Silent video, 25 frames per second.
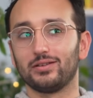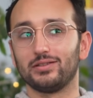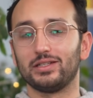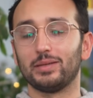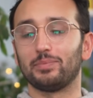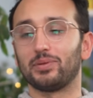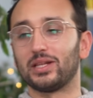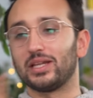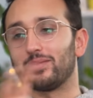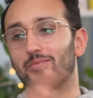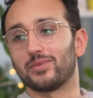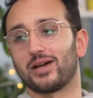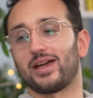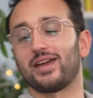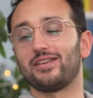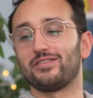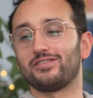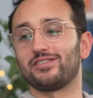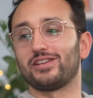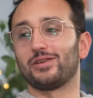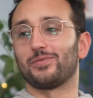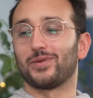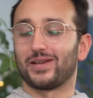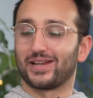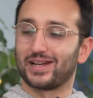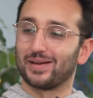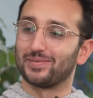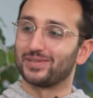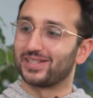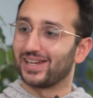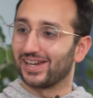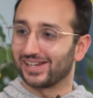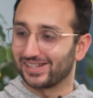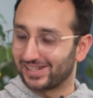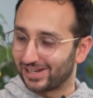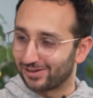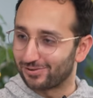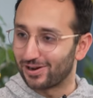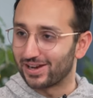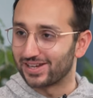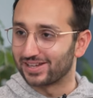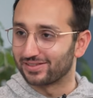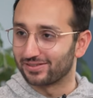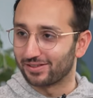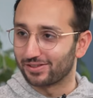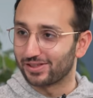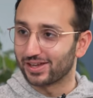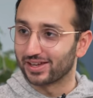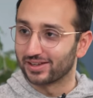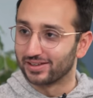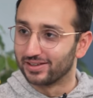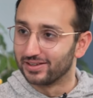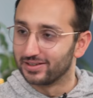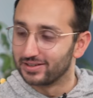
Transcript: deplete my energy when it comes to actually creating the thing.